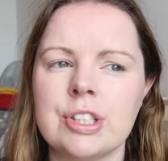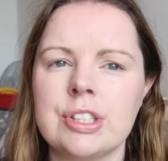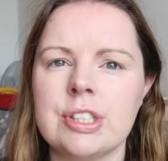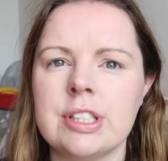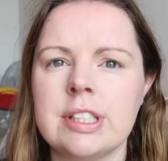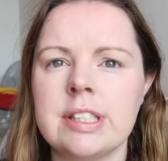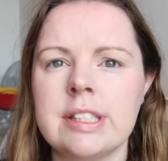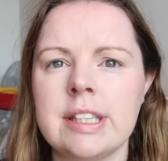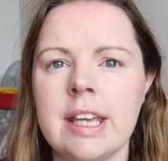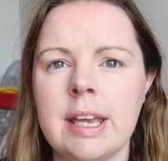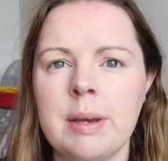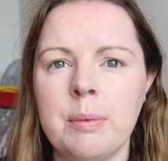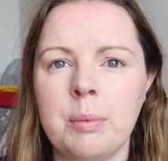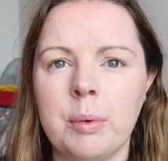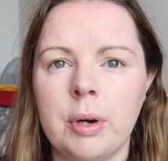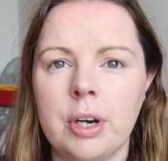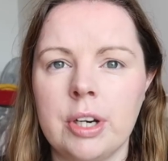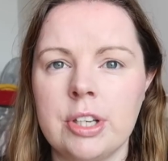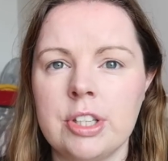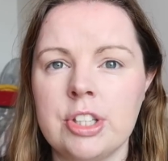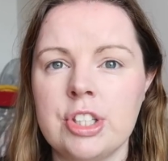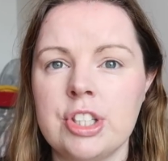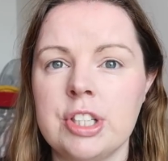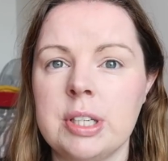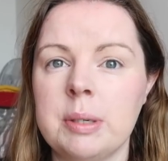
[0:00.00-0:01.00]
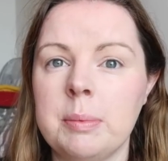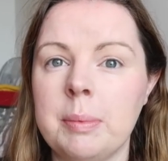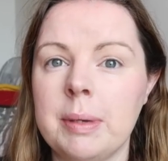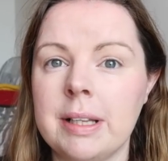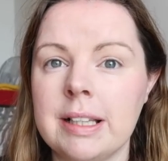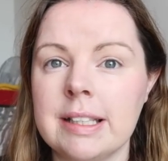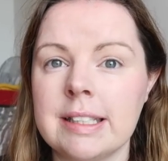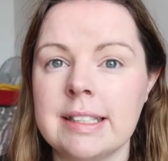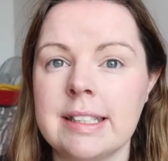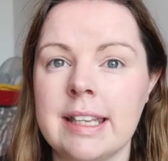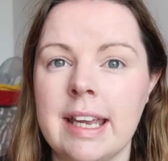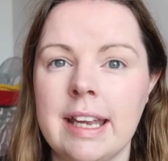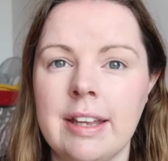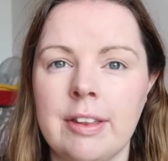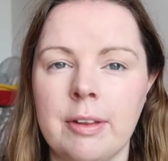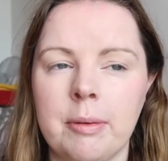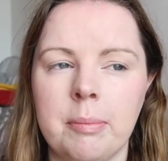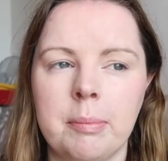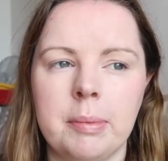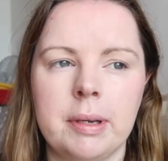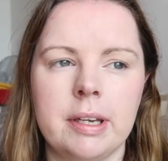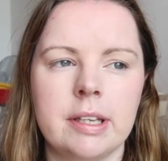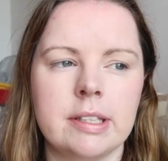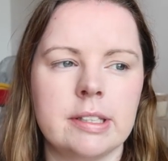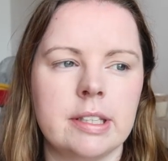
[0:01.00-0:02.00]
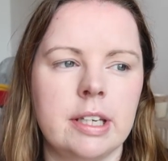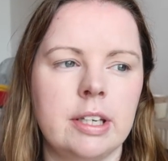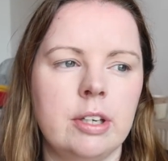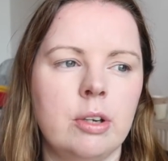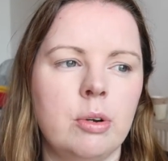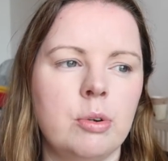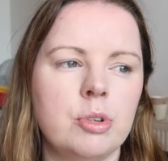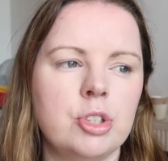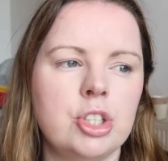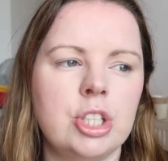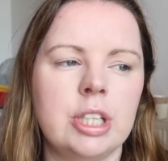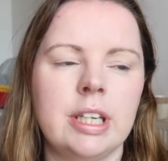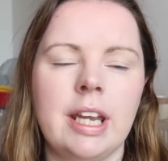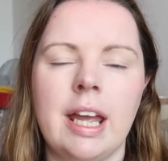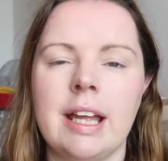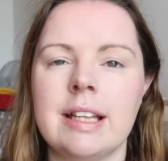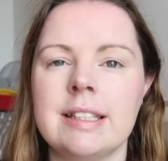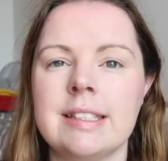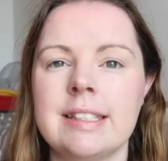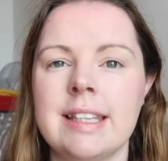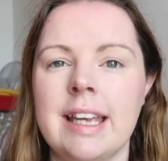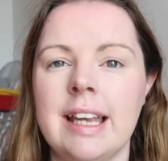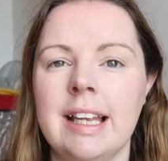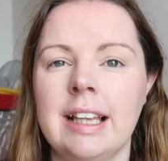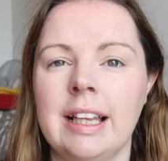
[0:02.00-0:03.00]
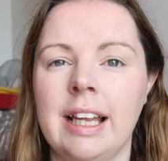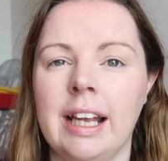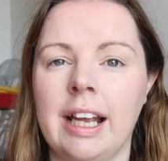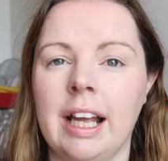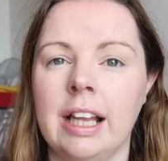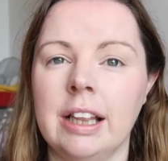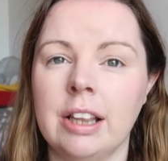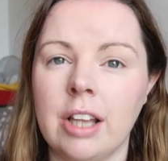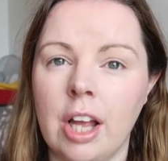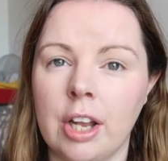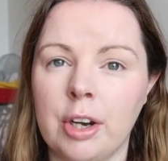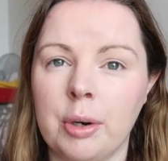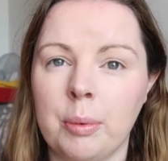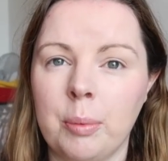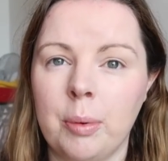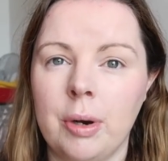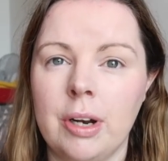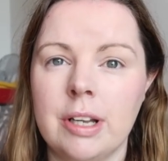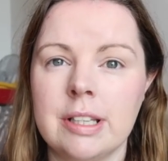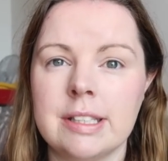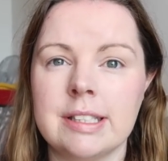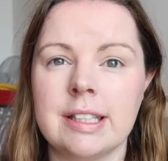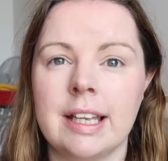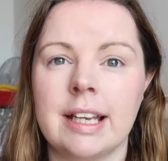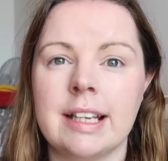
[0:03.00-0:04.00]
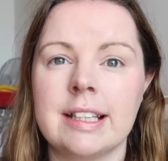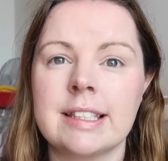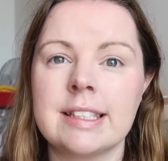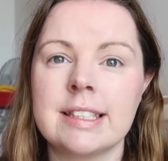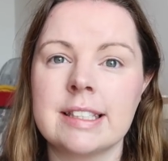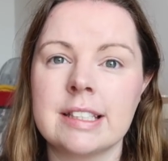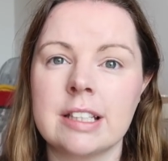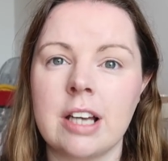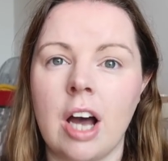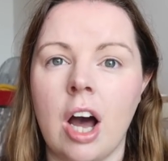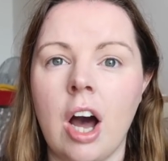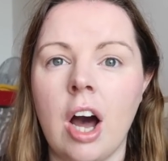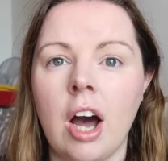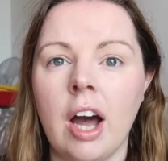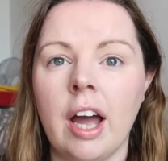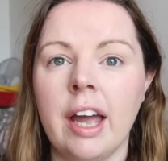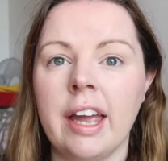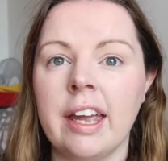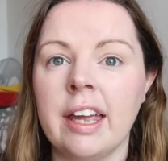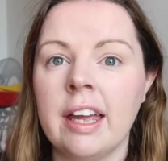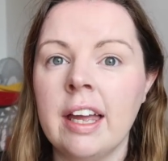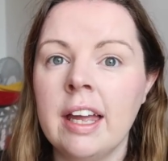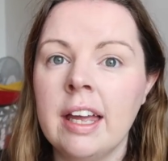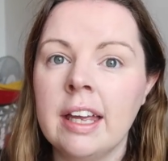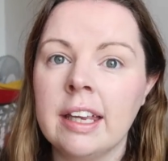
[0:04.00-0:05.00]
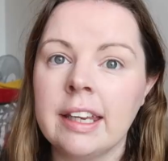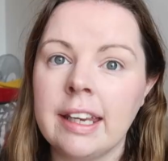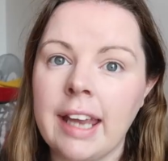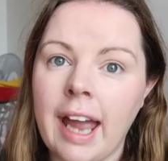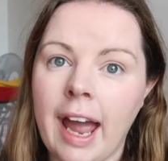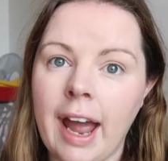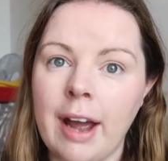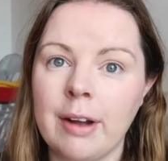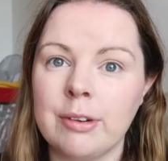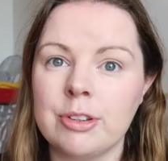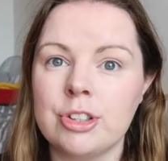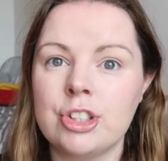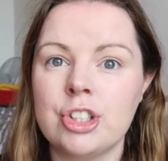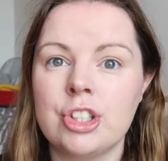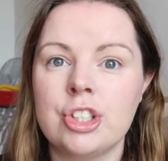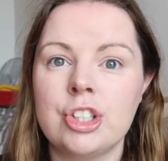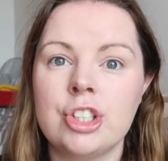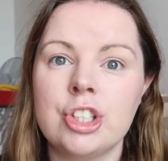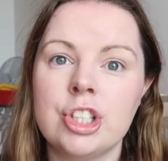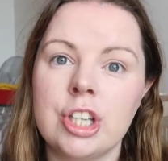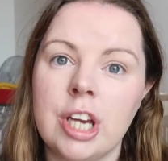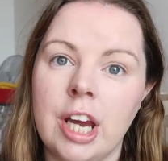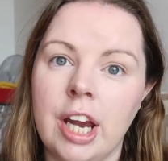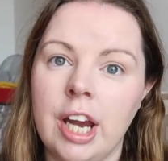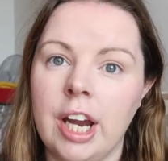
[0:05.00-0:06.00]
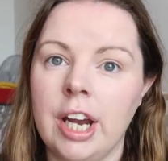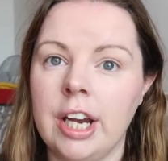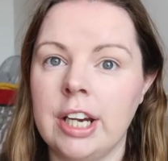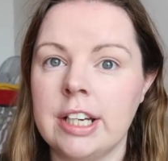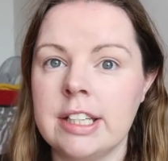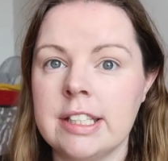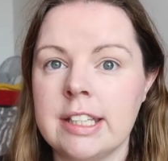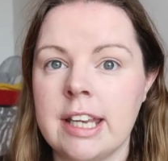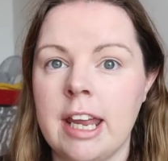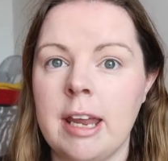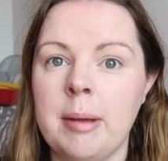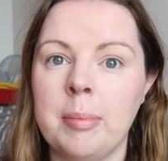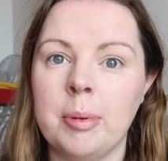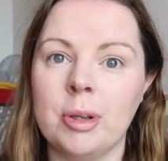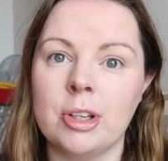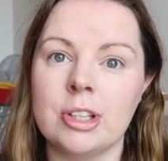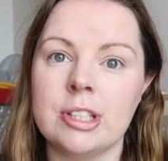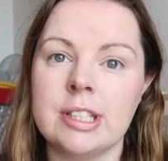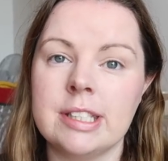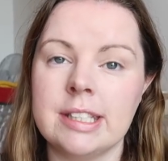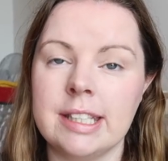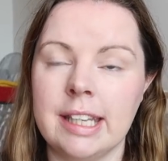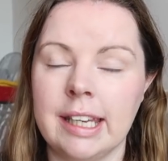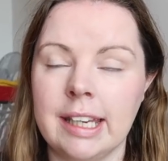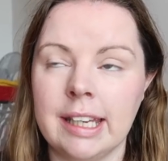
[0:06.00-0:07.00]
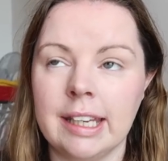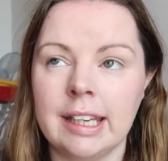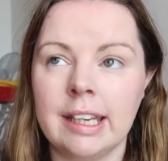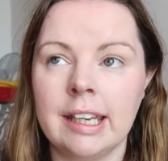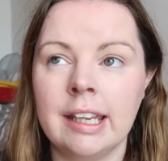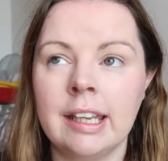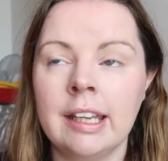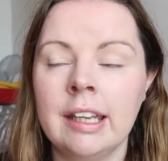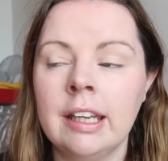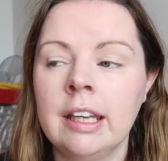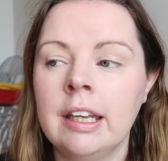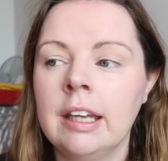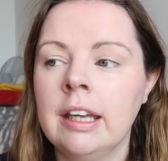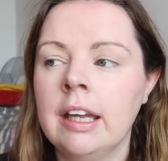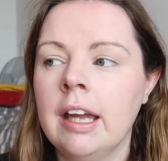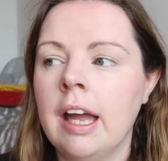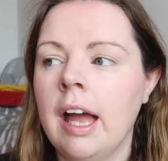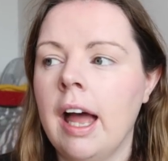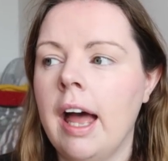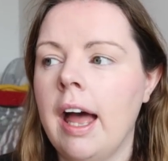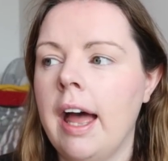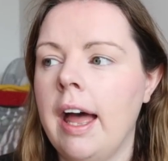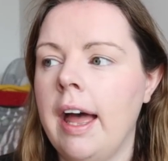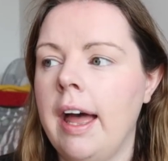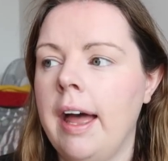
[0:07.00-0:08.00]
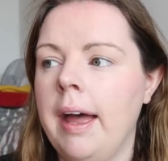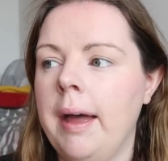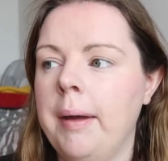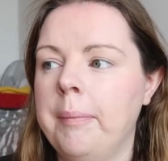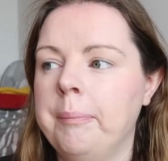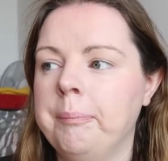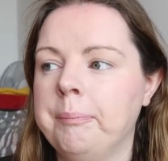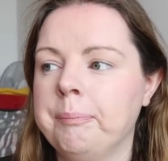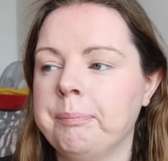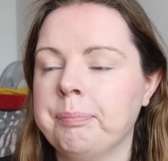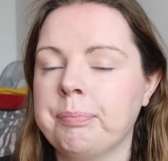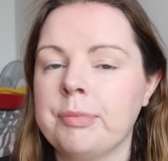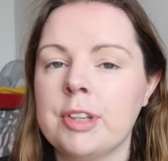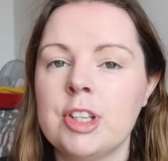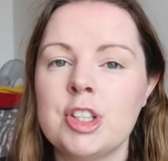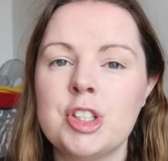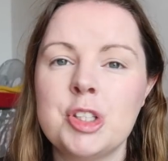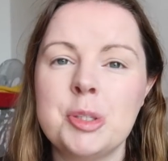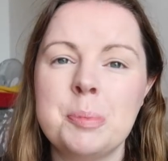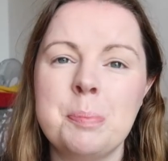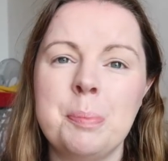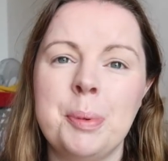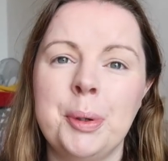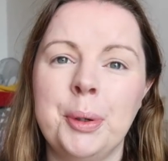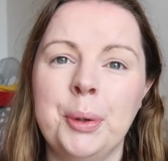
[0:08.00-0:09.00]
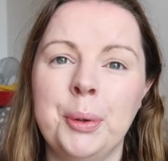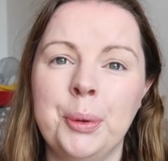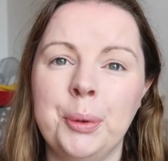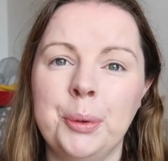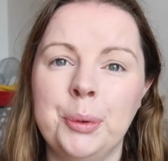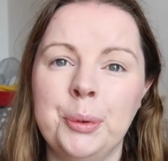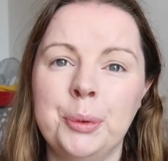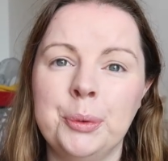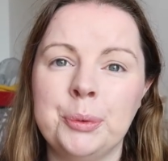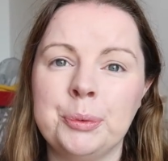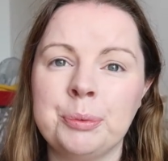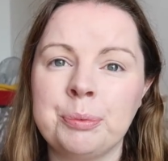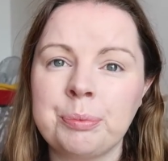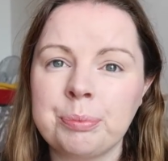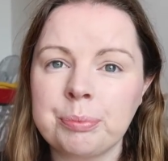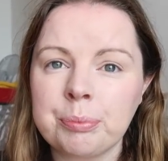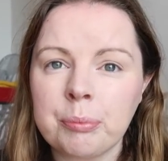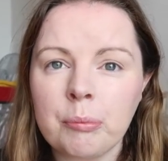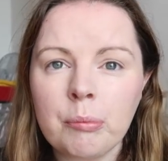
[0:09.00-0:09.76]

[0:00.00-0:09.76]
her to say words, she will say them, because I know she can say like a lot of words, like sky, couch, chair, table, sink, spoon.